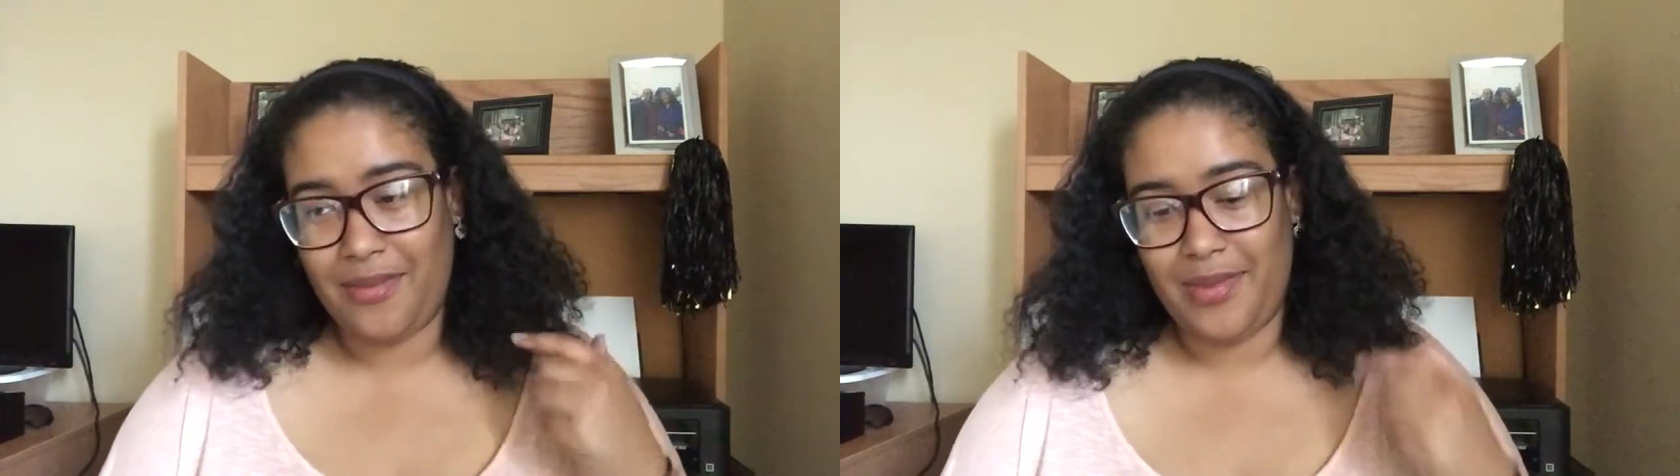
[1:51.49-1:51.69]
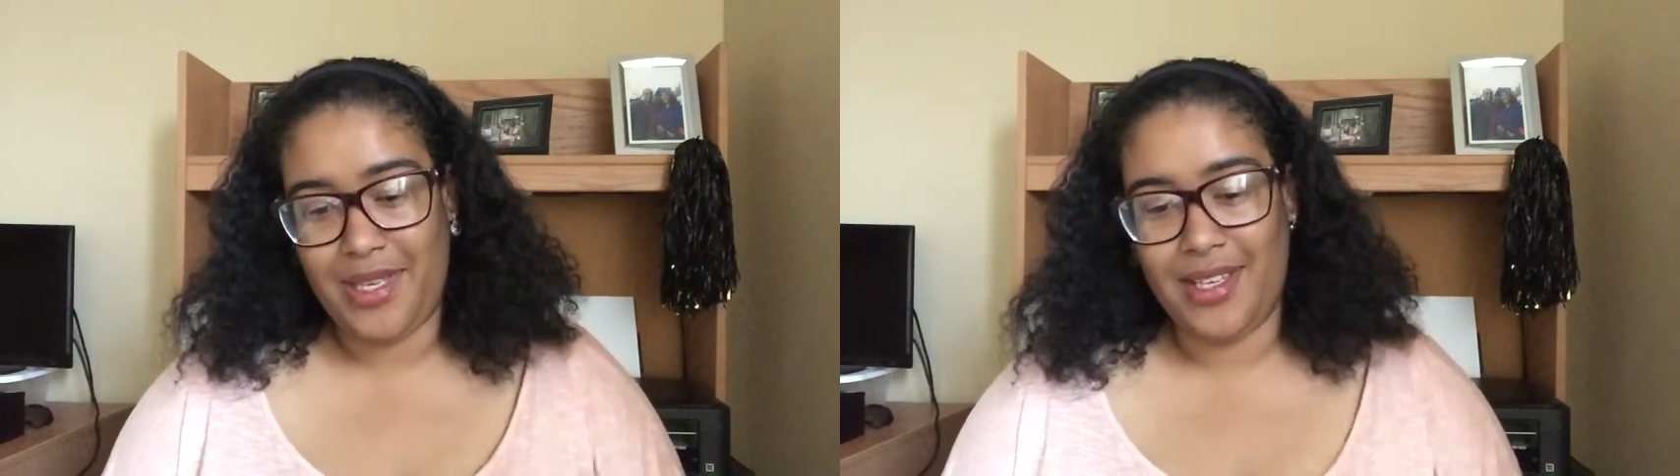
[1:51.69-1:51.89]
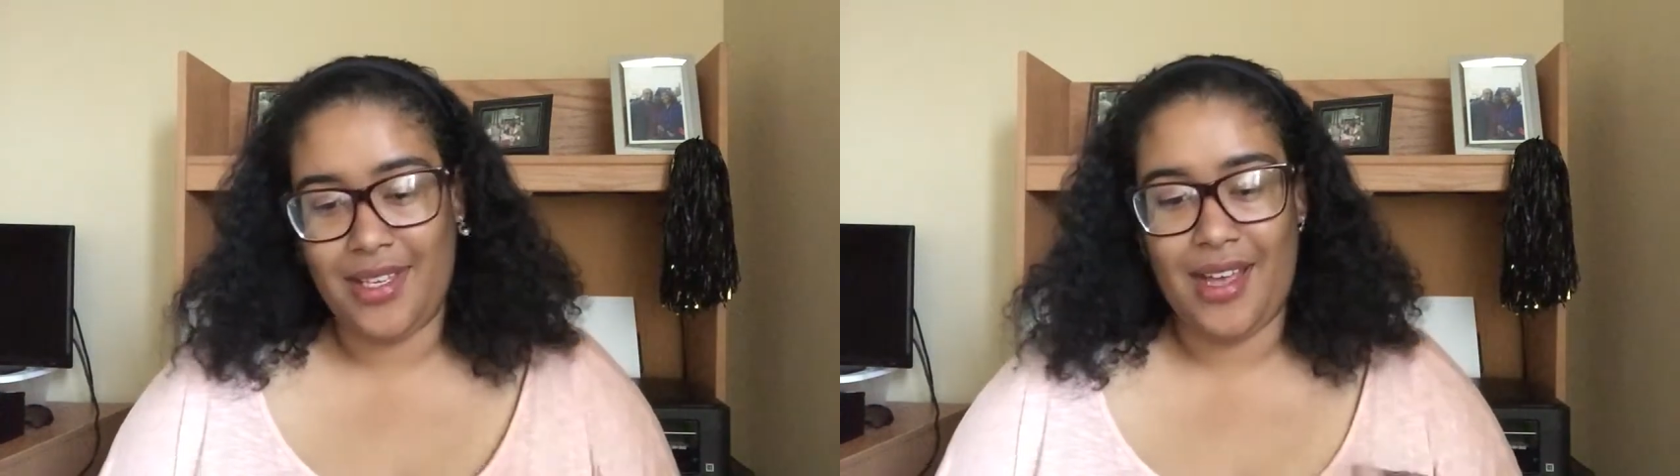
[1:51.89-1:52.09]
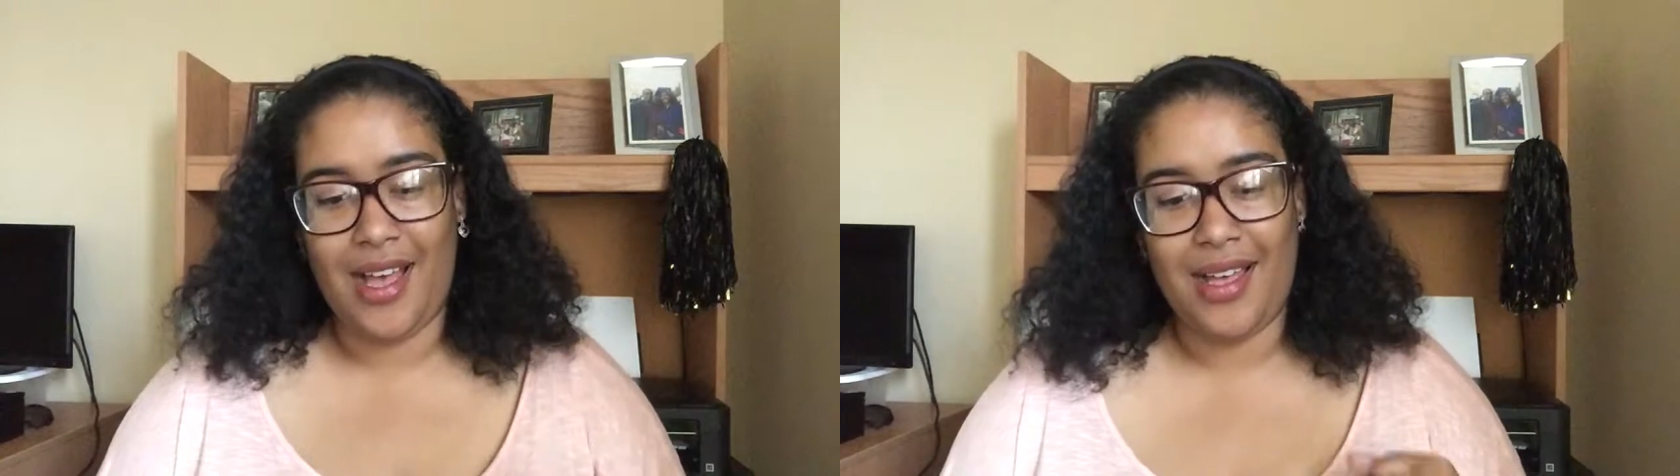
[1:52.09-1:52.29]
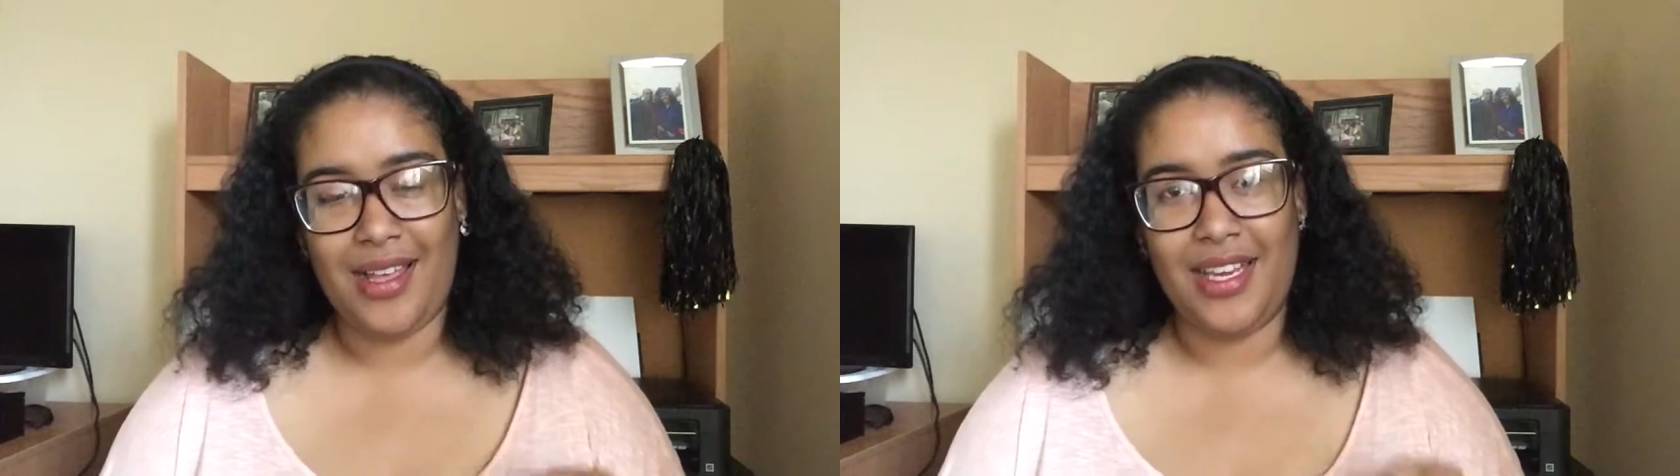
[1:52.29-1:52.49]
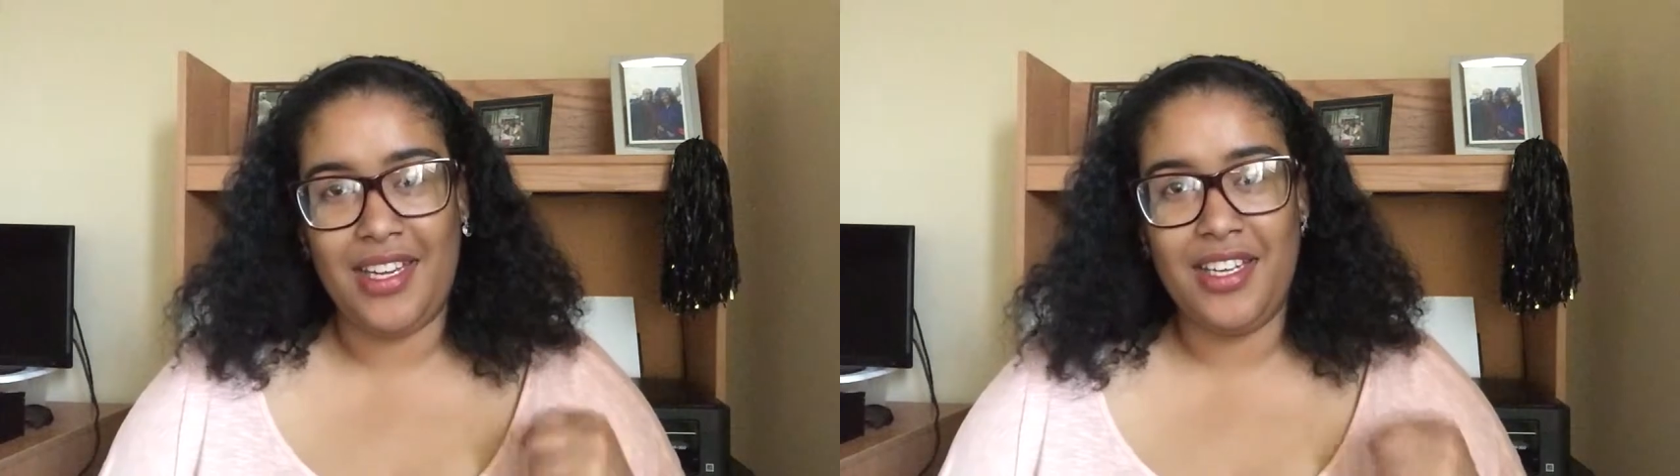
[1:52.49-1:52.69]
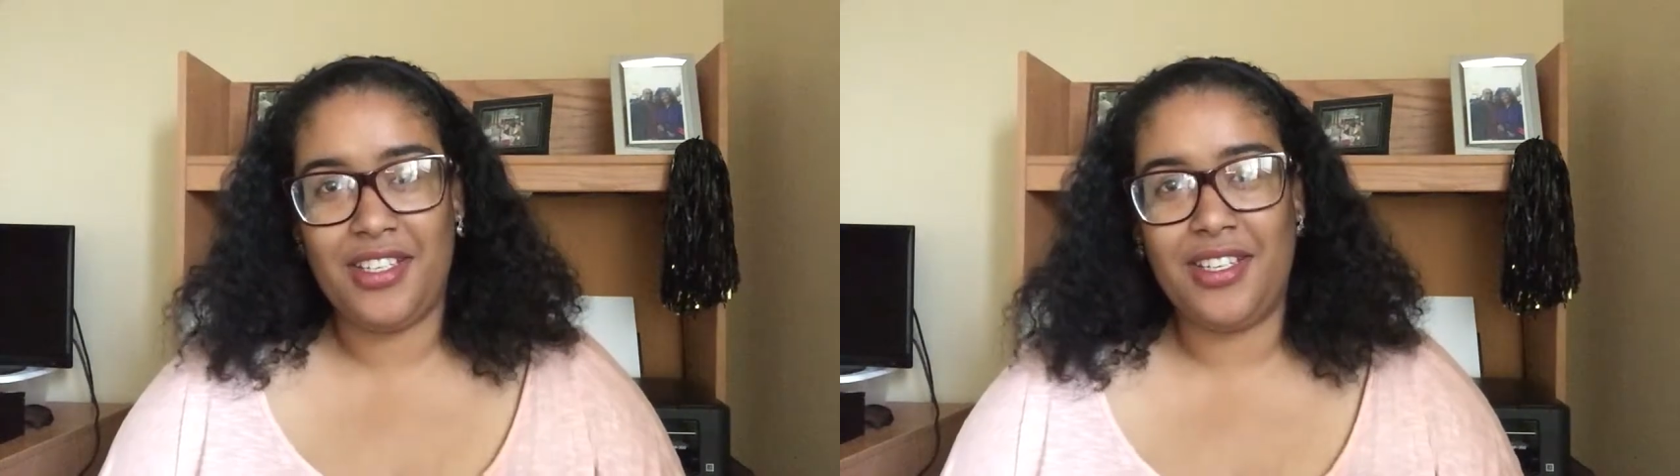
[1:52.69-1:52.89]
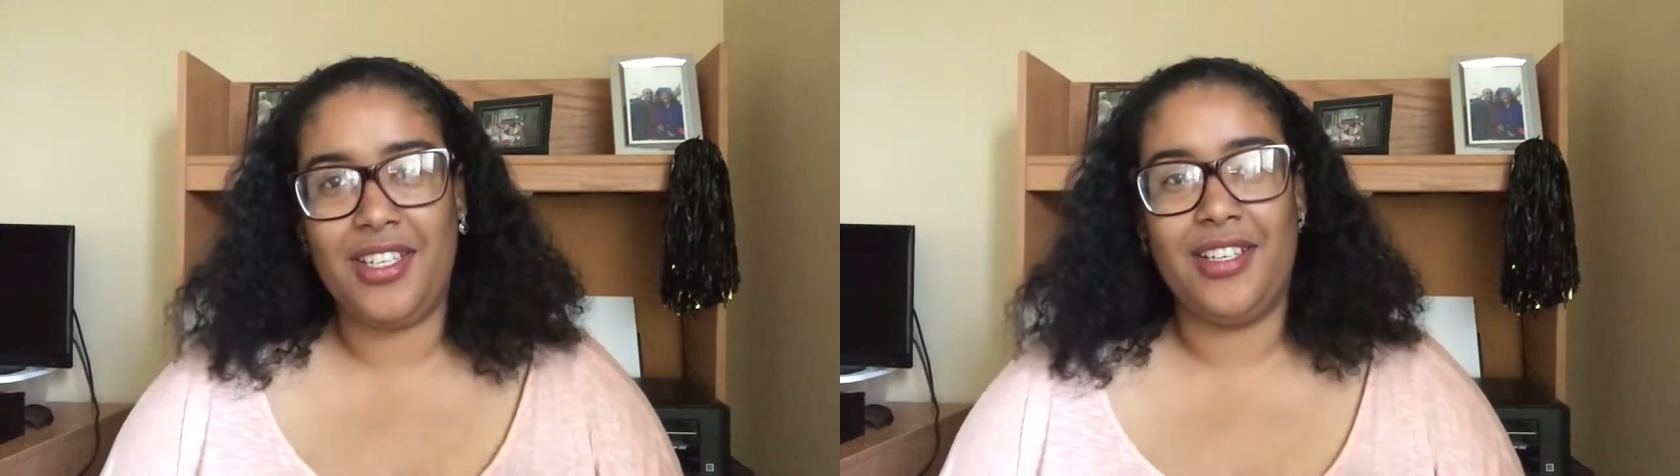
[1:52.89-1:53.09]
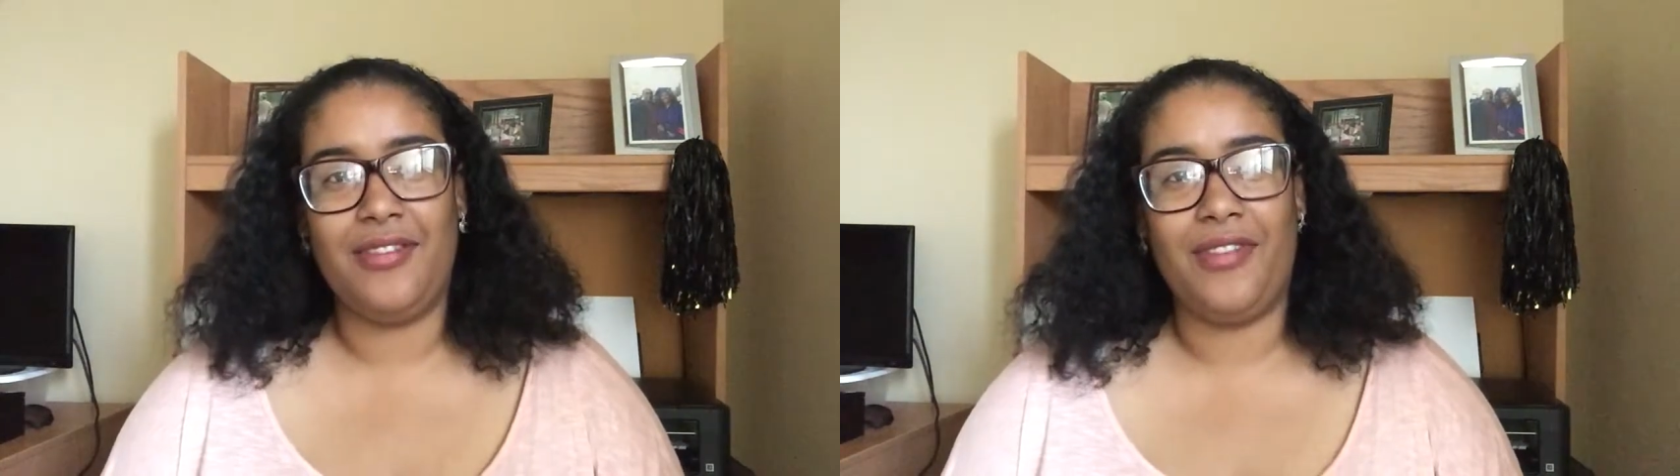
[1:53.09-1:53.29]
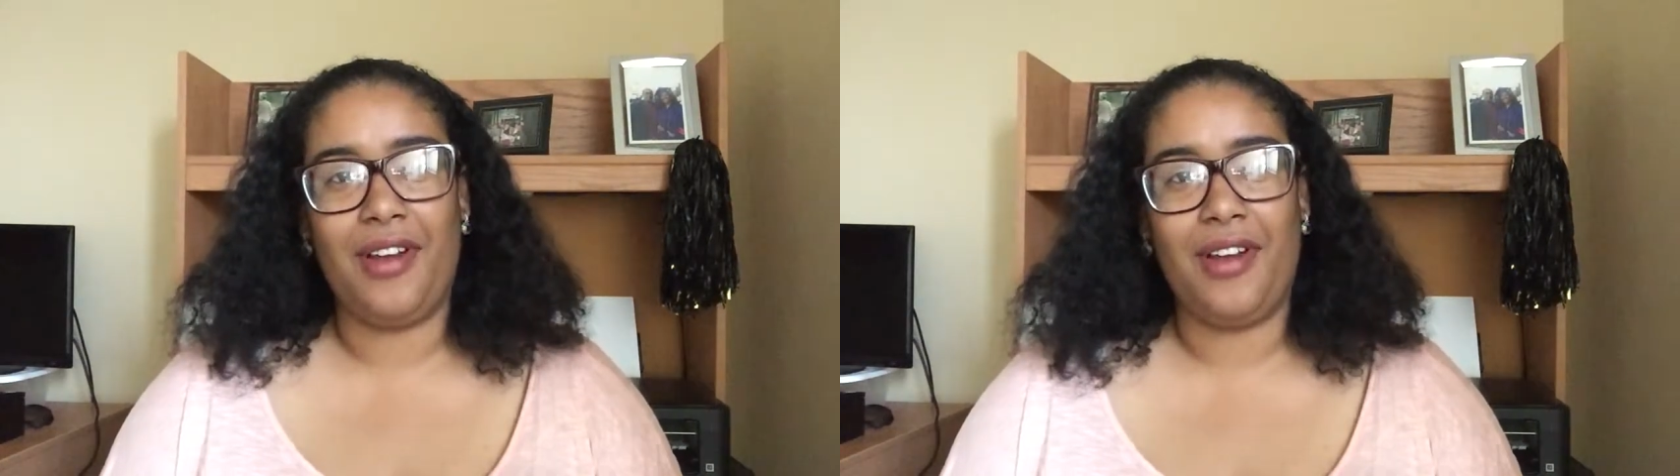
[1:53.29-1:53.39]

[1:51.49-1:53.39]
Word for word: Be a, uh, an initiative,